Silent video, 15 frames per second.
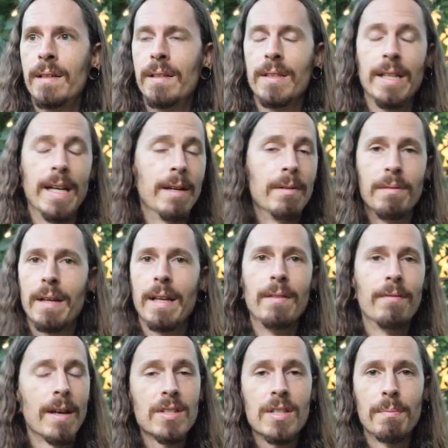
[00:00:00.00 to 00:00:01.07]
you didn't
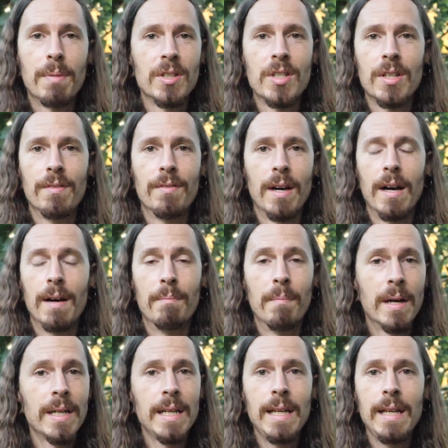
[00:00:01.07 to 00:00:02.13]
invest a bunch of
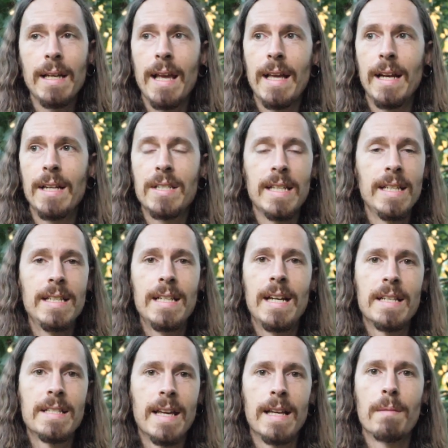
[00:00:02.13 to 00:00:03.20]
money, and it's easy
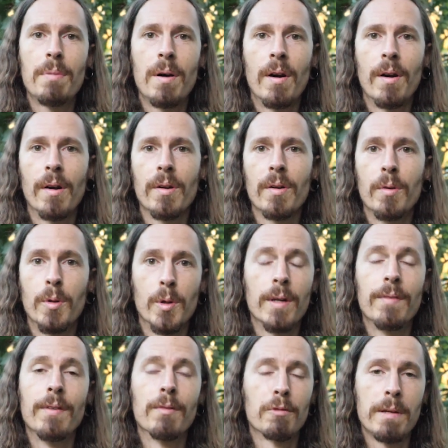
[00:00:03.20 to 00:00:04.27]
to take apart or
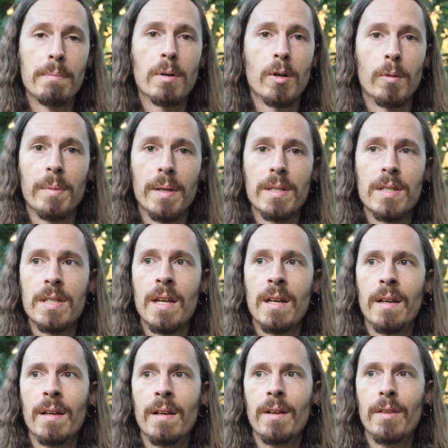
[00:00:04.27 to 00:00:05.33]
even repurpose.
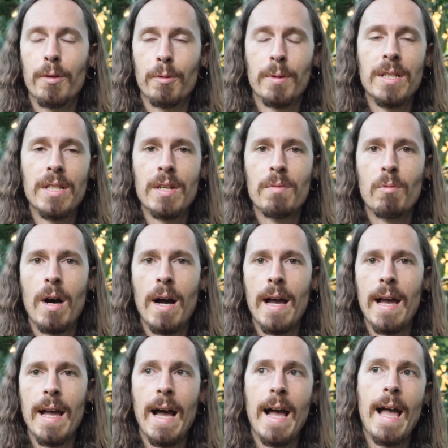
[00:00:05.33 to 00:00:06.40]
The reason
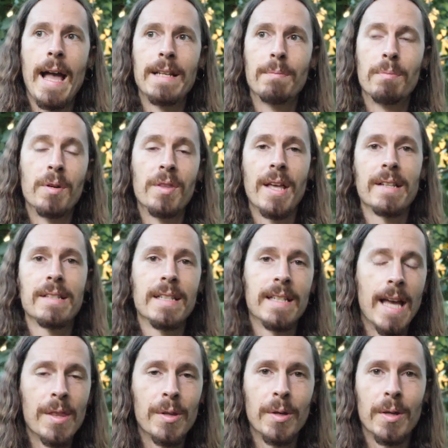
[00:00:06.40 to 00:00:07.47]
why I had to put that
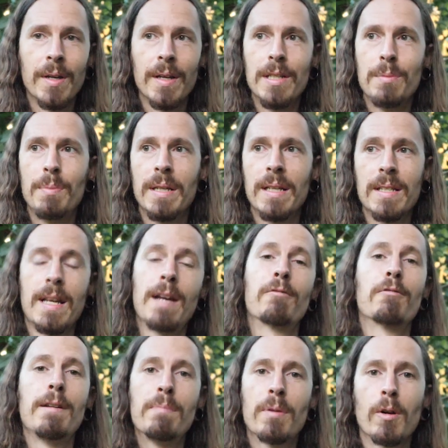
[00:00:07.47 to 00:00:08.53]
together is because I
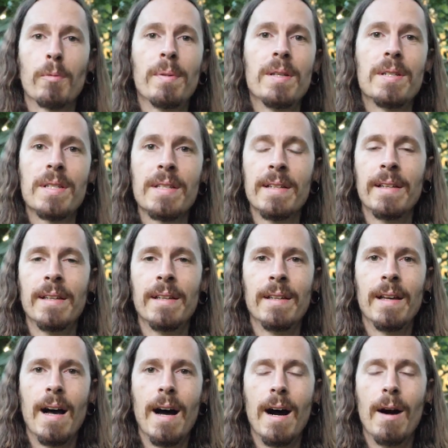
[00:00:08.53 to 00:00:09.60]
repurposed
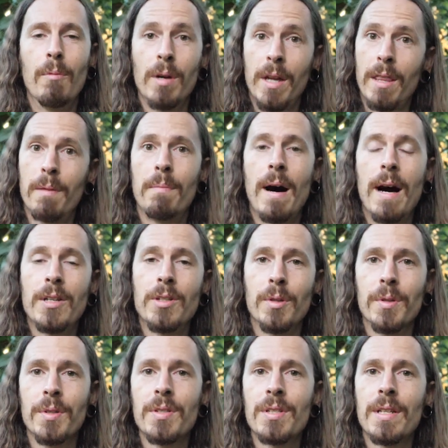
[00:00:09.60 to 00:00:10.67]
one of the
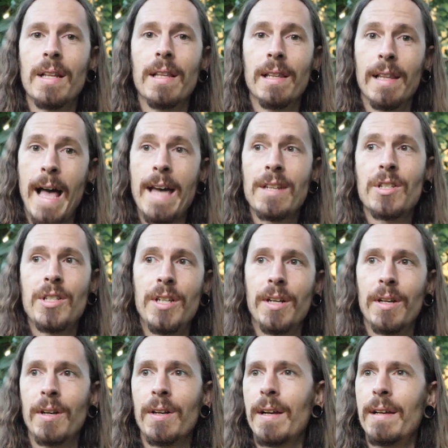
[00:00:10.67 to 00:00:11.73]
modules last
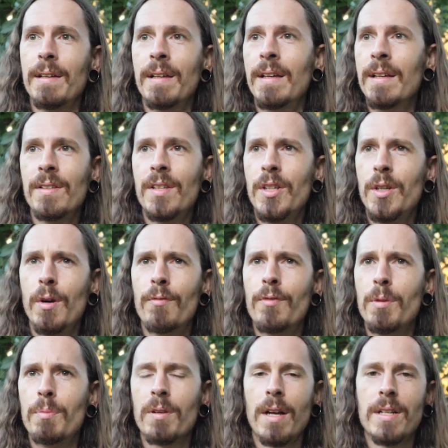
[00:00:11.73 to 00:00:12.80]
year to do a
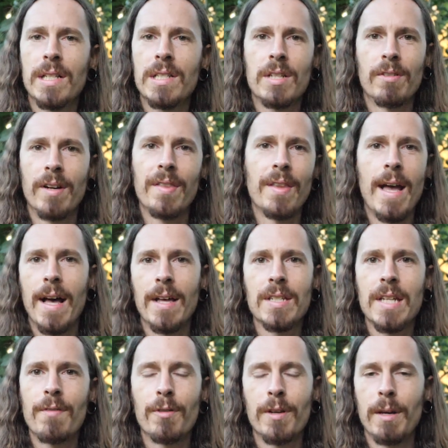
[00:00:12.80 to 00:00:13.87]
few projects around the house.
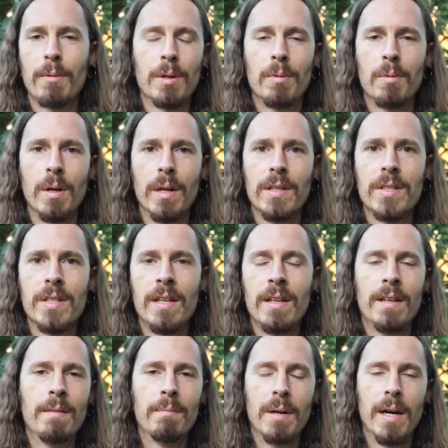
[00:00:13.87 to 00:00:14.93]
I forget what it was.
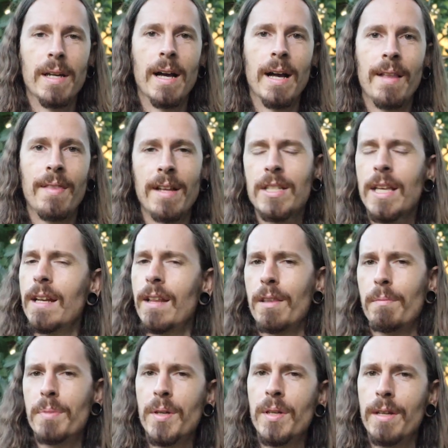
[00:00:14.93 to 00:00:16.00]
But that's kind of the
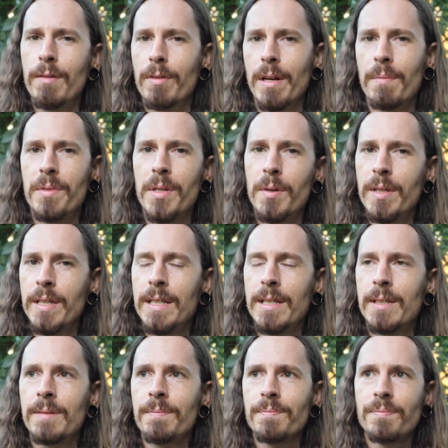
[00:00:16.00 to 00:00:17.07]
beauty of what I'm doing
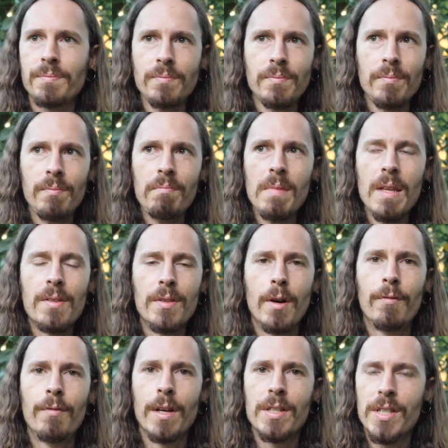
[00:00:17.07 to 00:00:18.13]
here. No
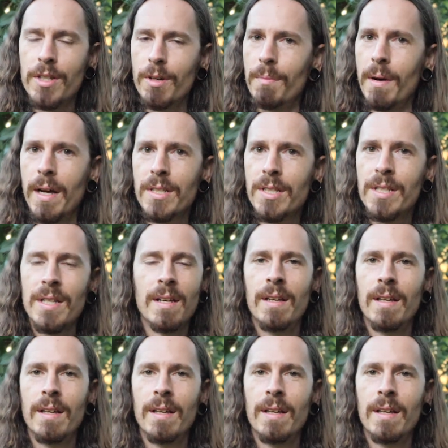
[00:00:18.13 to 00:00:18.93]
fuss, no muss,